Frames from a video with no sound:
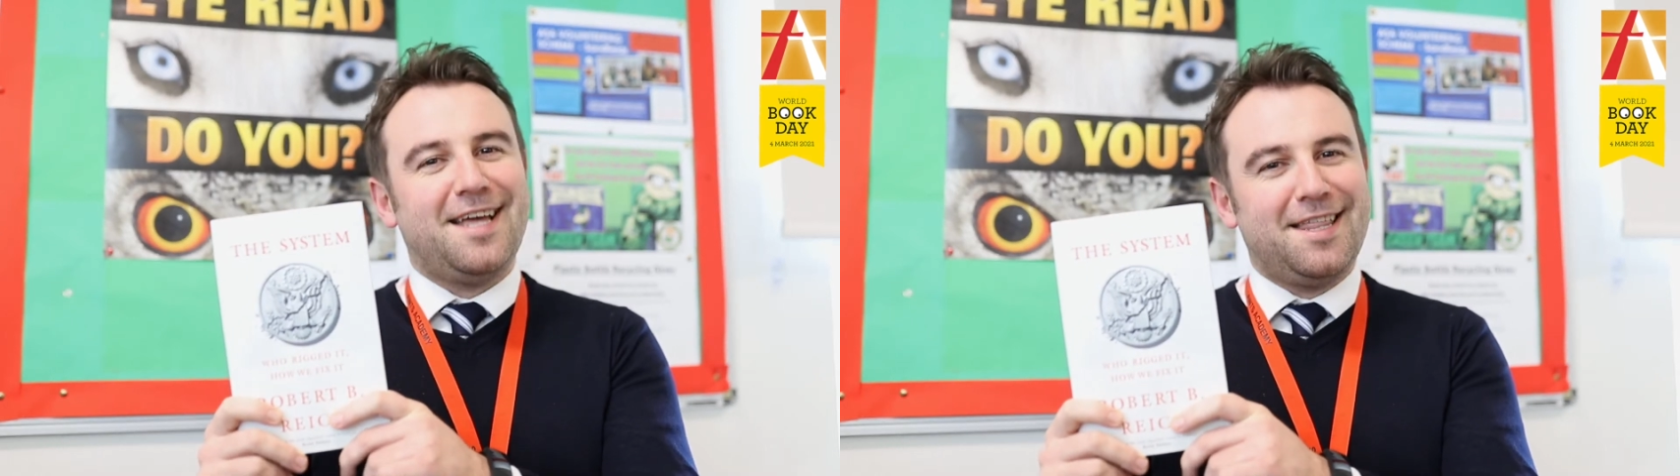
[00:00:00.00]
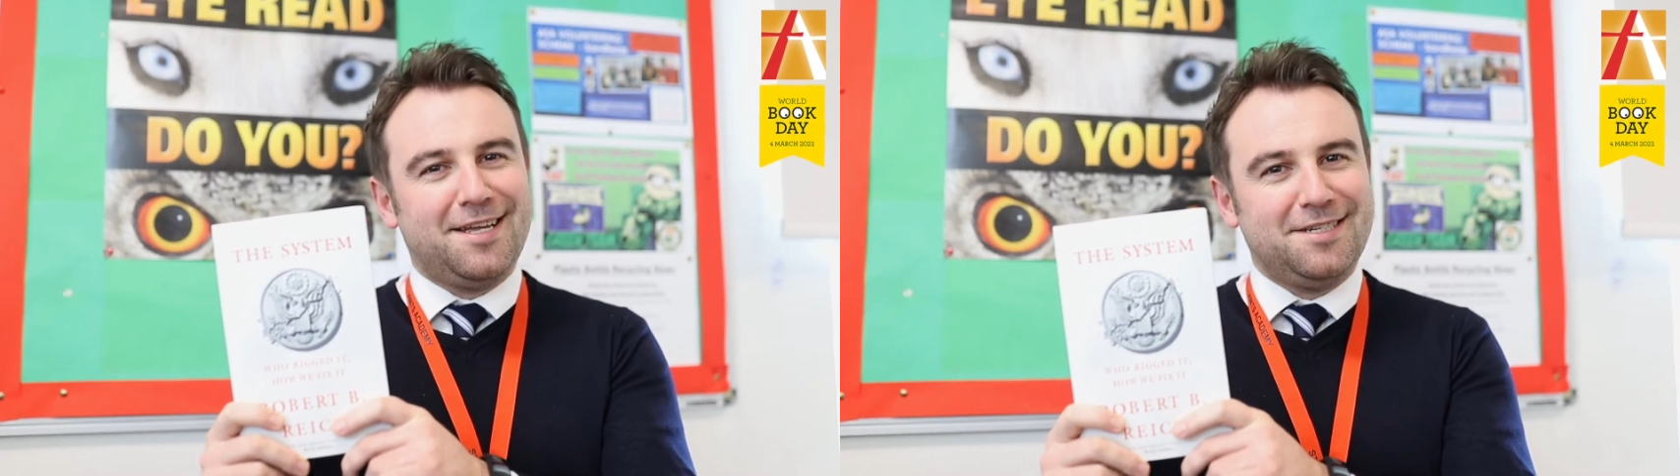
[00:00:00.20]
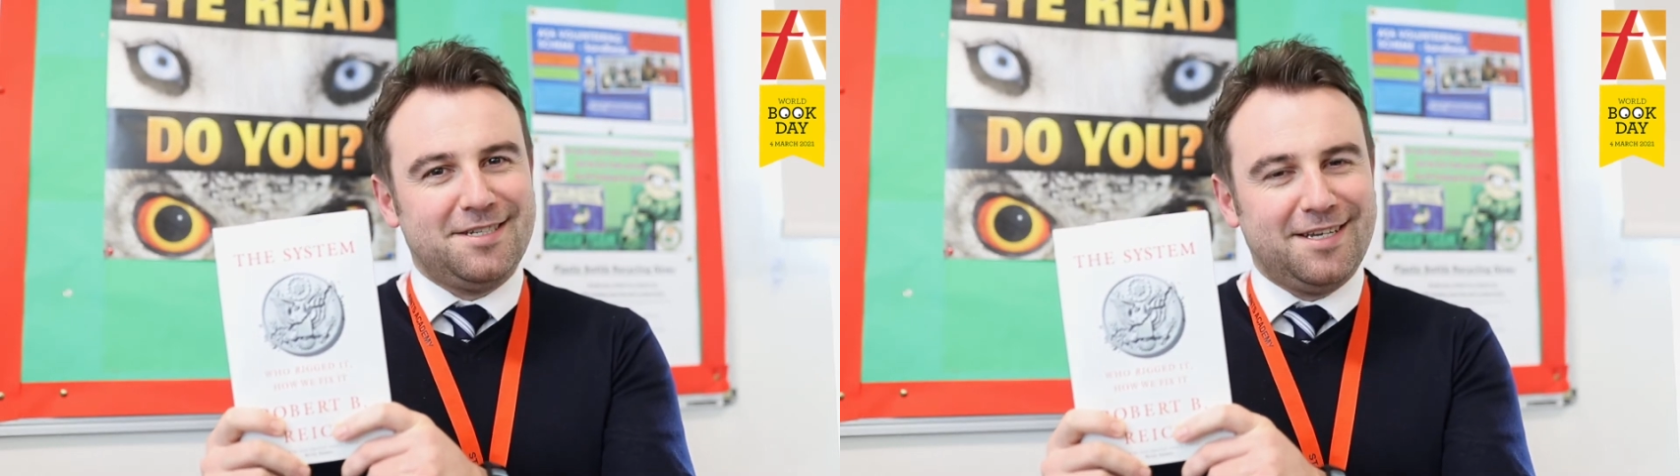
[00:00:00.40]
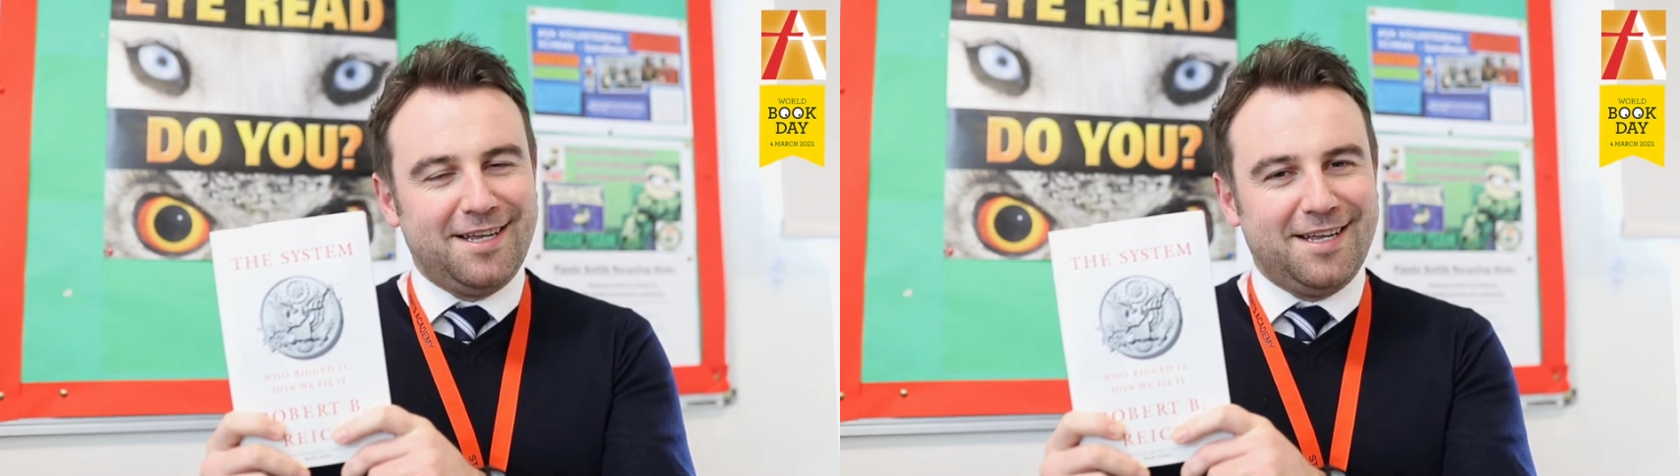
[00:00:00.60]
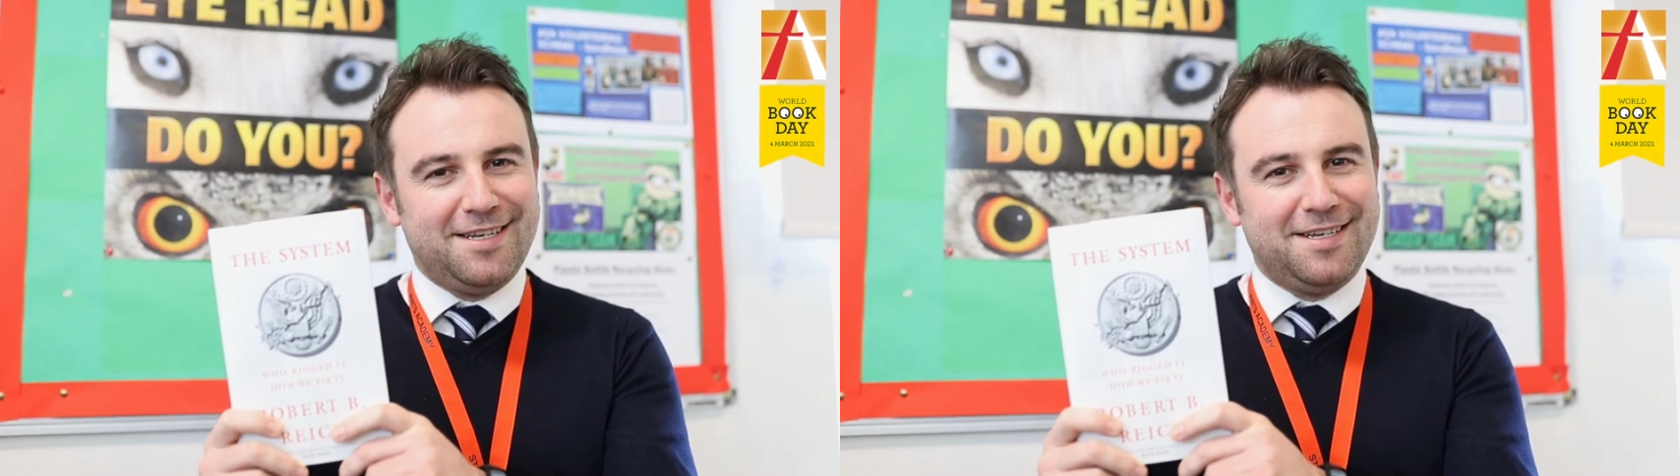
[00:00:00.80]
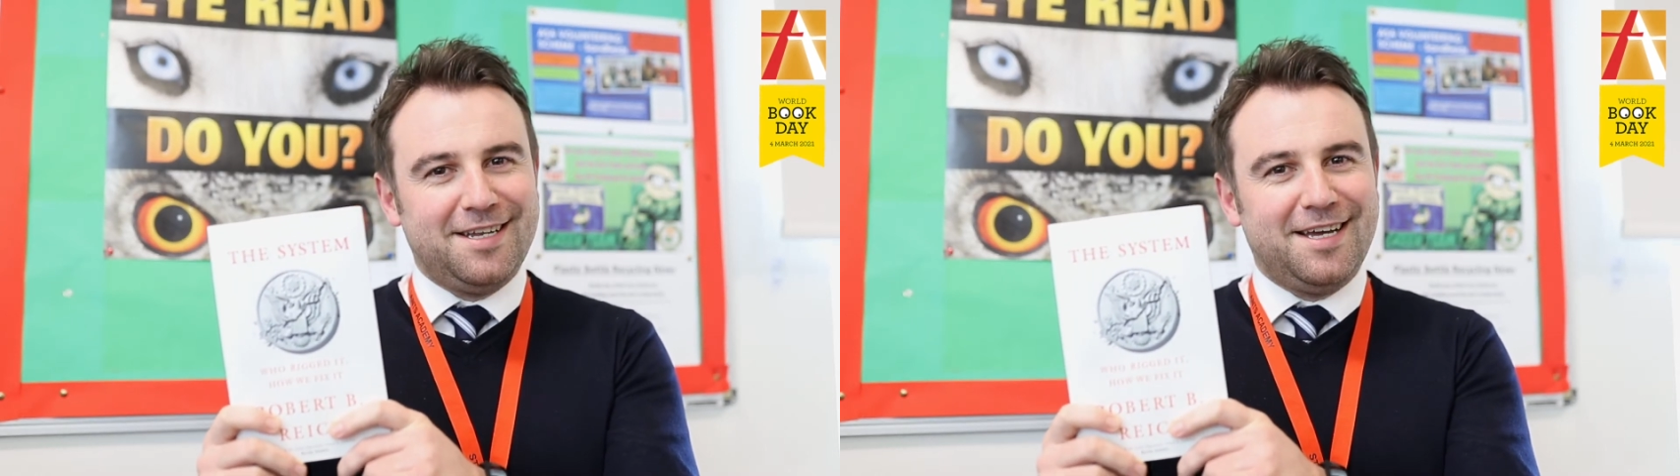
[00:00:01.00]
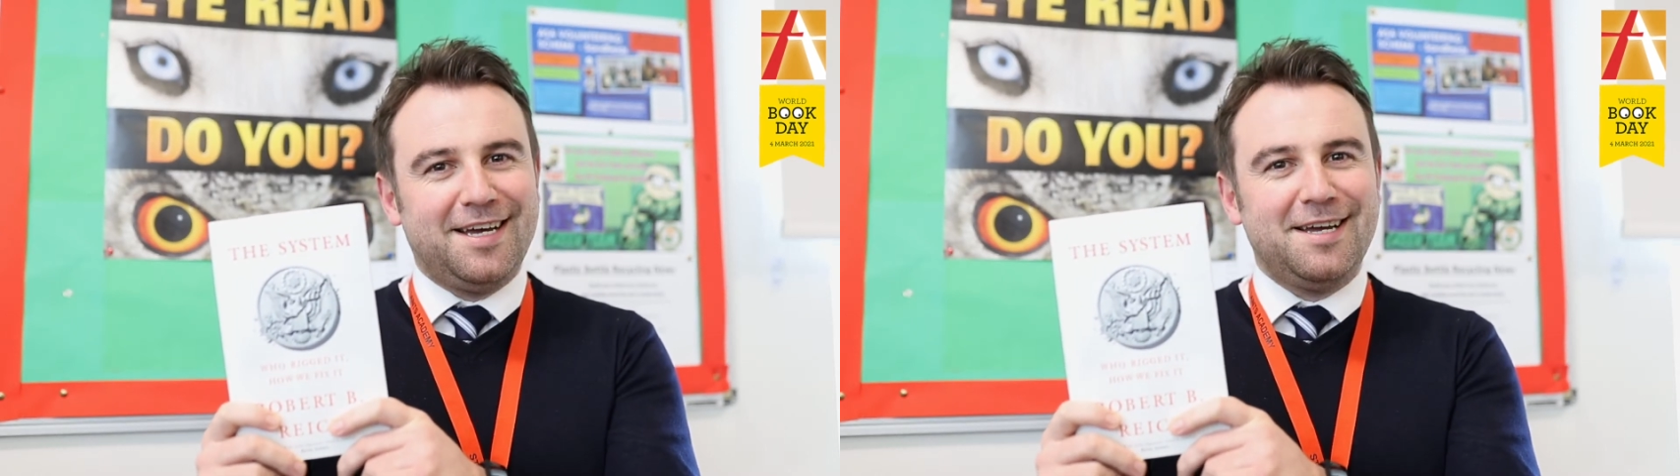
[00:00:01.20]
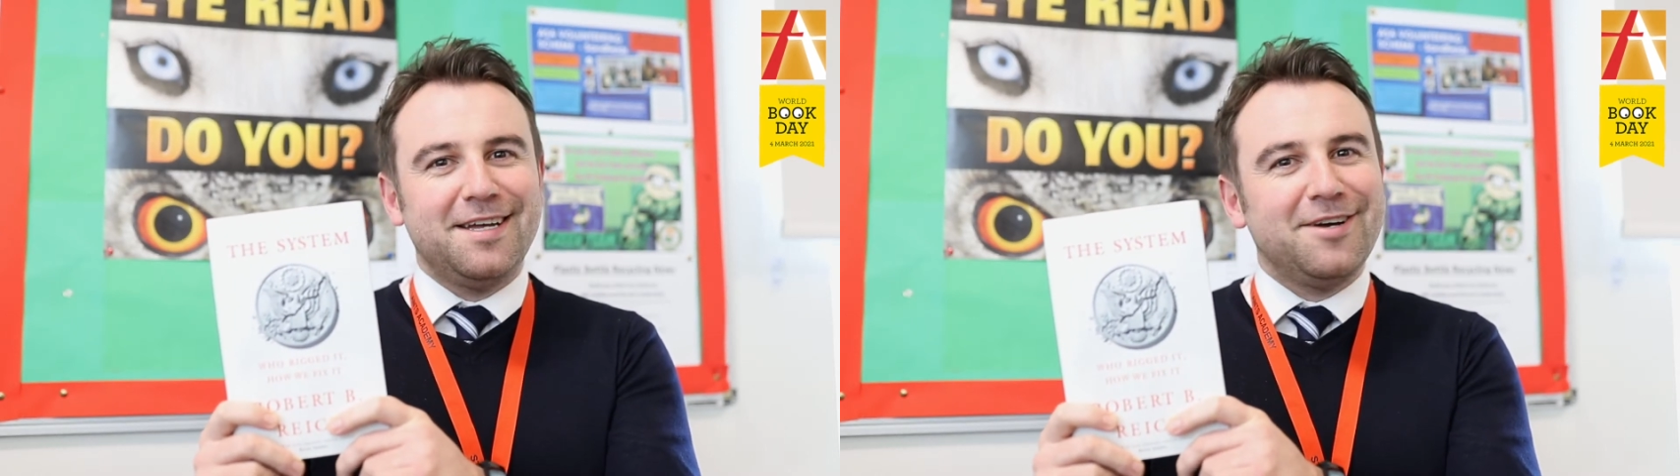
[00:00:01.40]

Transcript: ethics in uh,